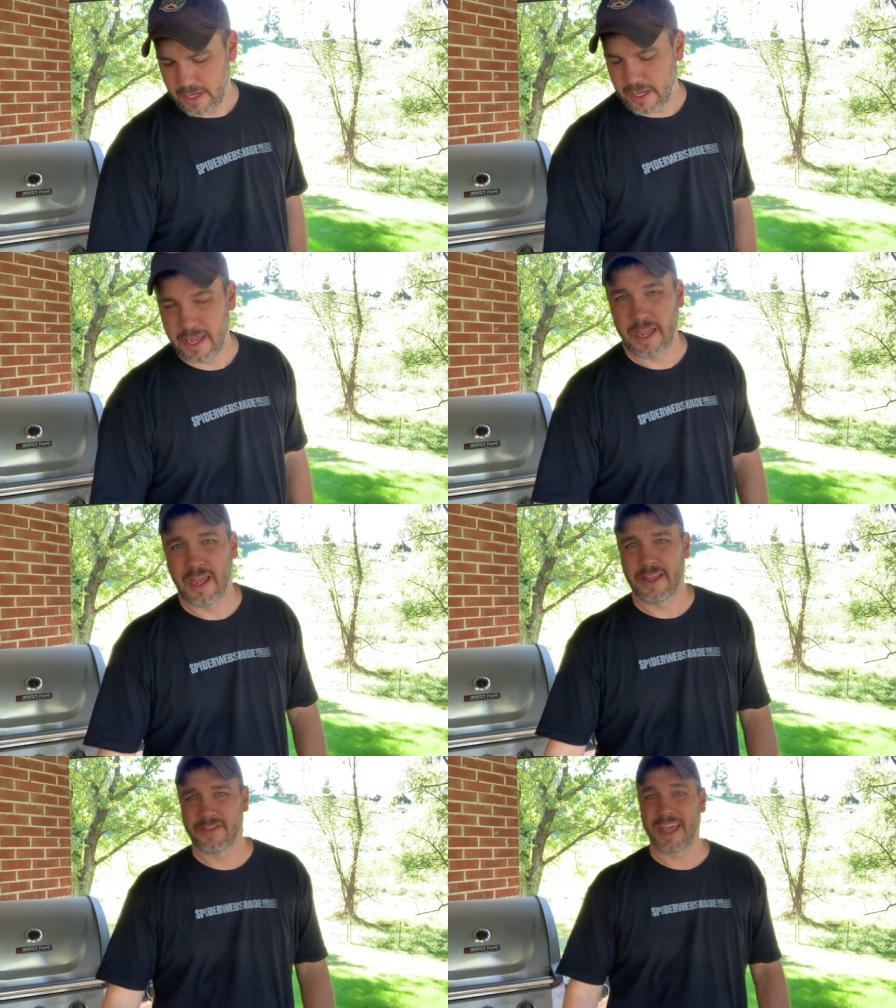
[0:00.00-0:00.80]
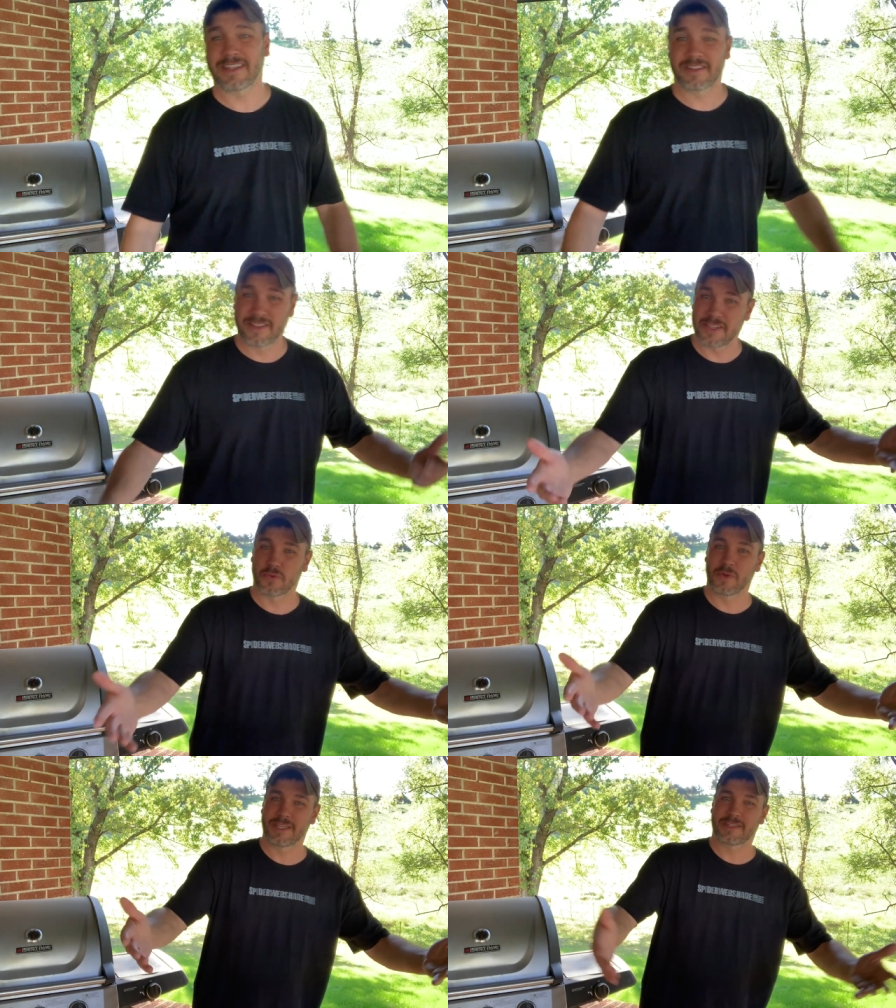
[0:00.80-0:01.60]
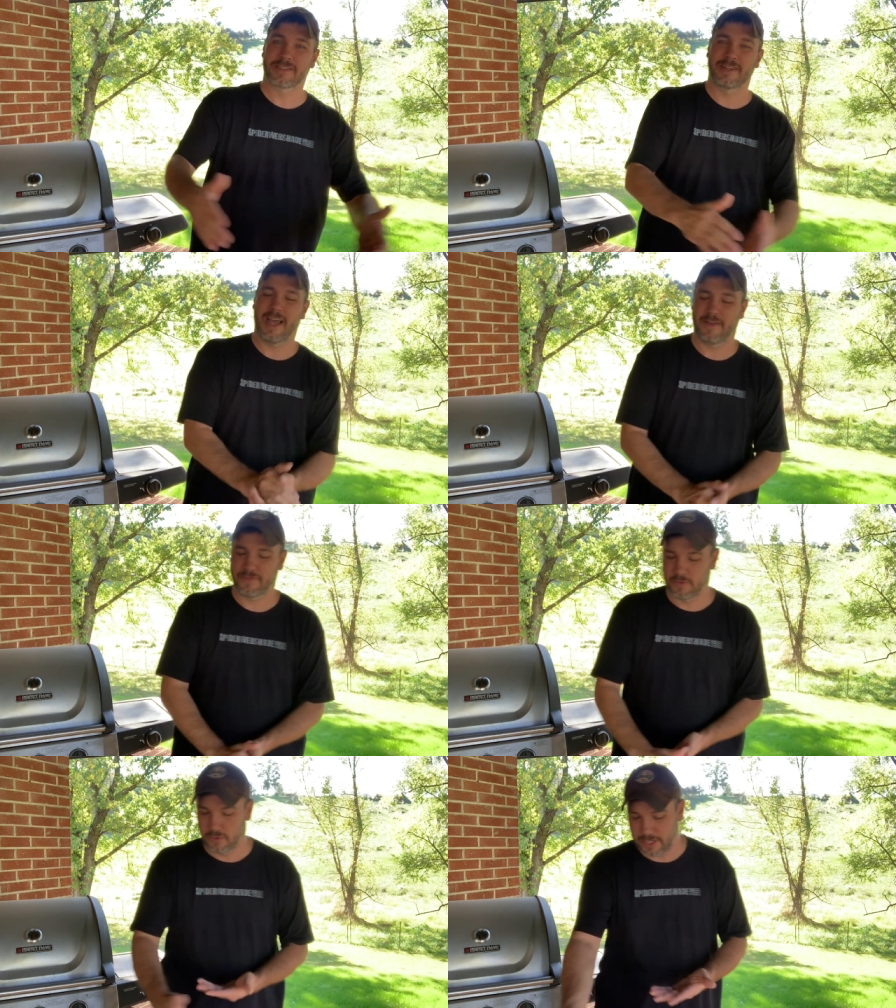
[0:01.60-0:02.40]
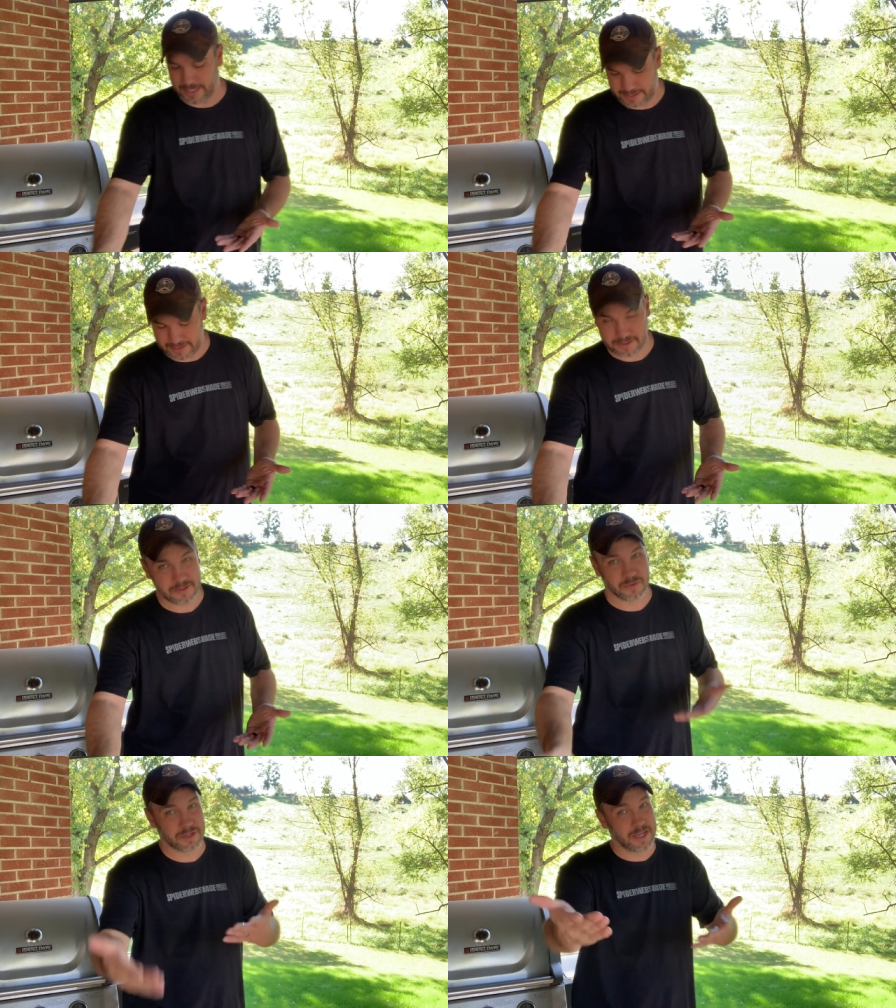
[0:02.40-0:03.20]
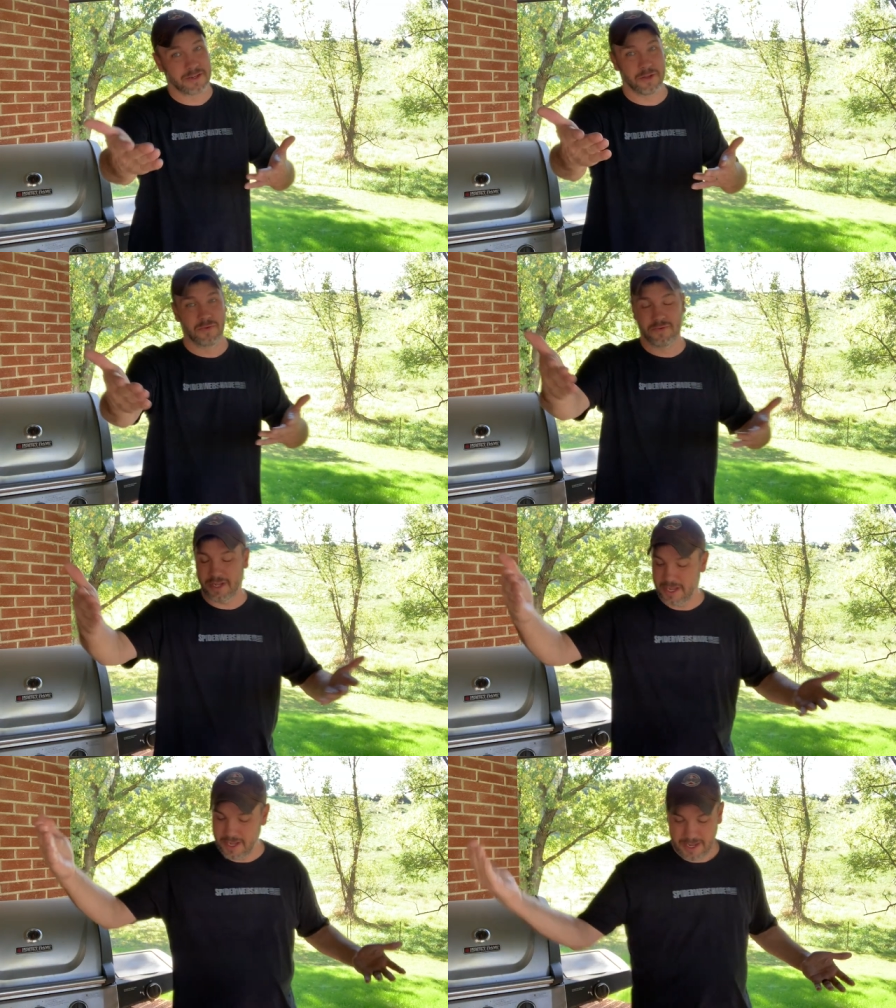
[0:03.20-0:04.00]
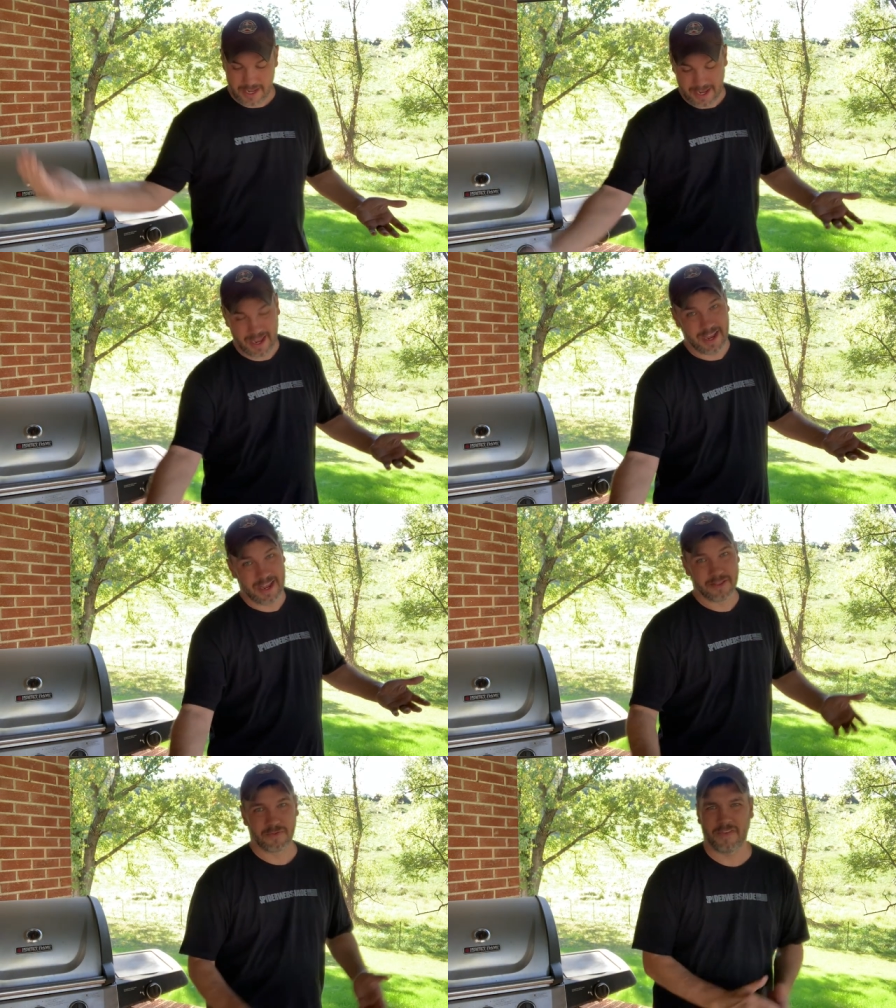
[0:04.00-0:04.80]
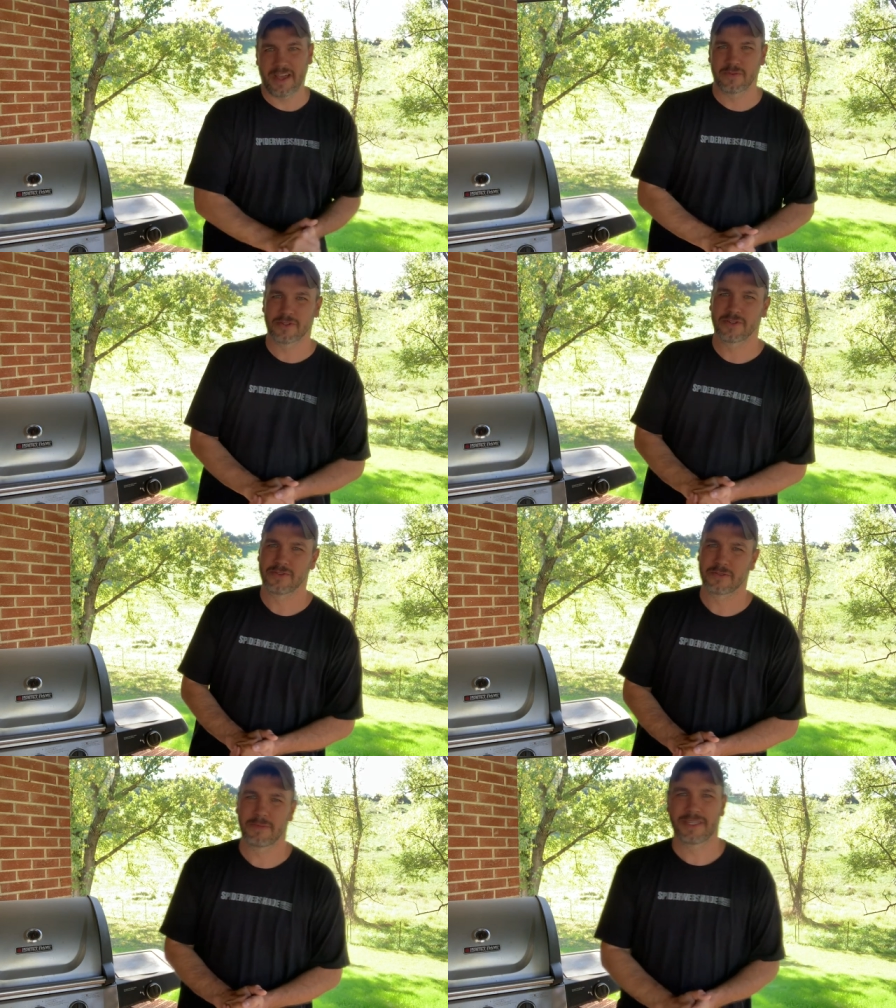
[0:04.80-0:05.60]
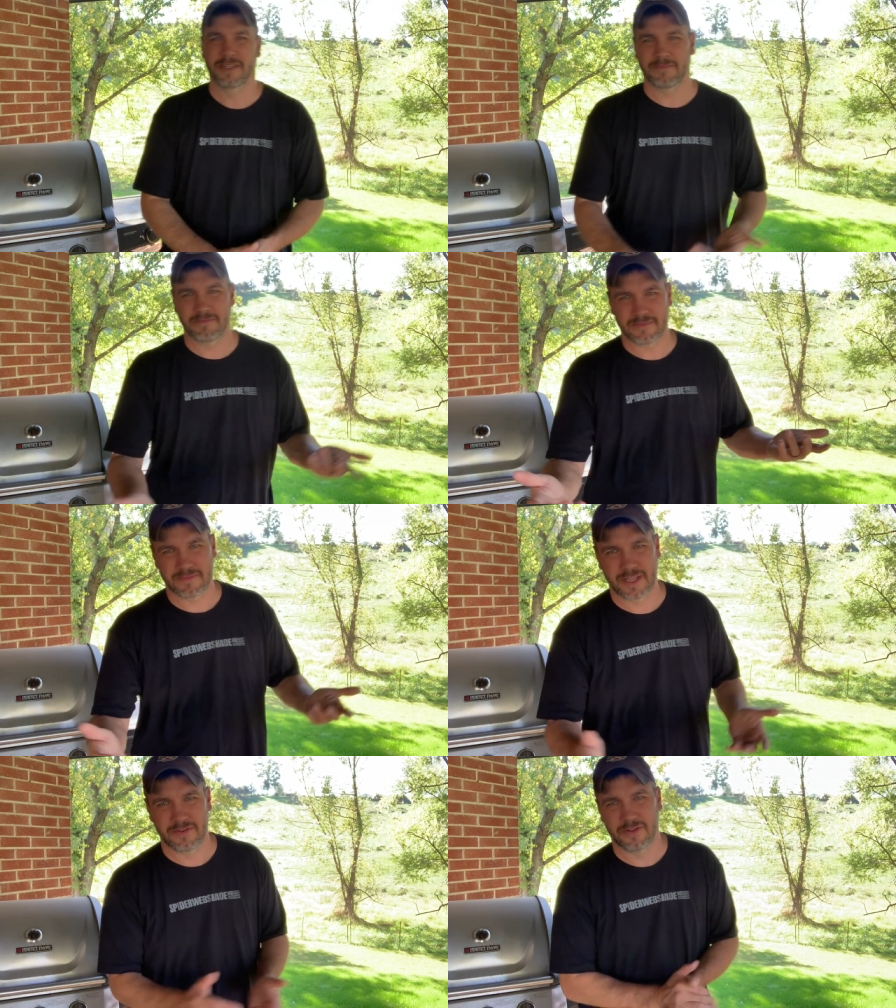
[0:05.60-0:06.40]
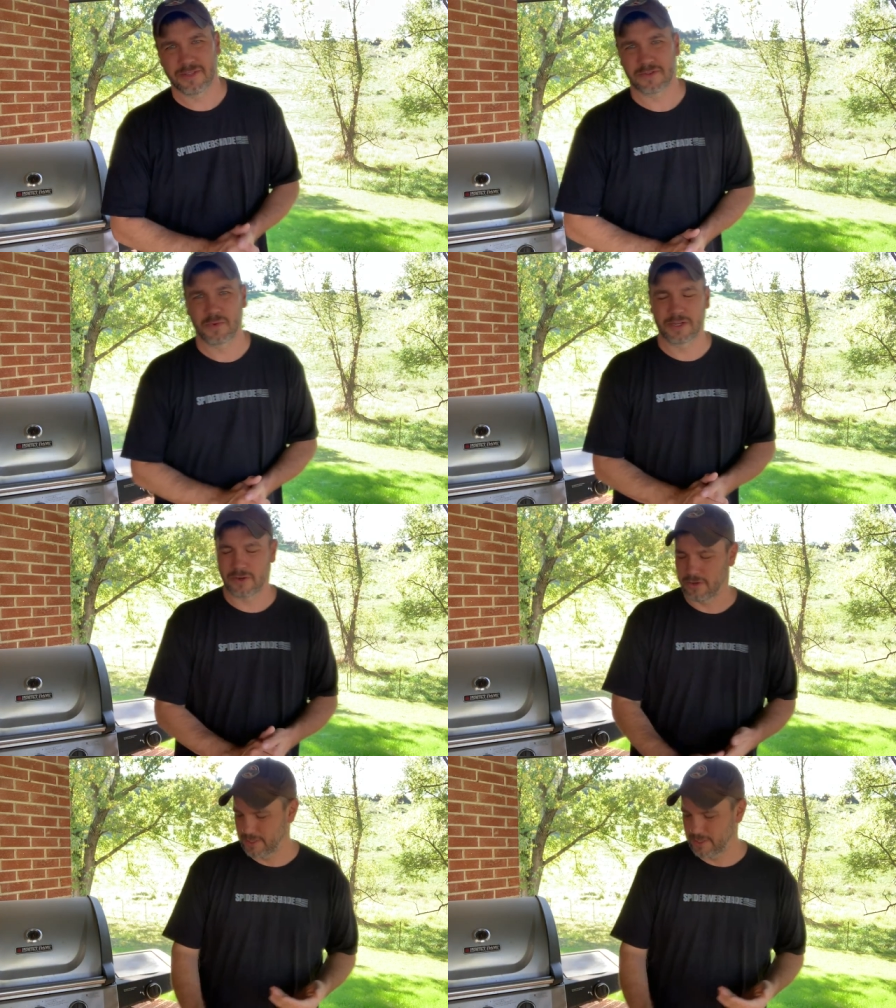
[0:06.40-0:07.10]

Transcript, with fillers: and that's this week's knife that we're testing. So stay tuned, and the final results will be up later on this week or early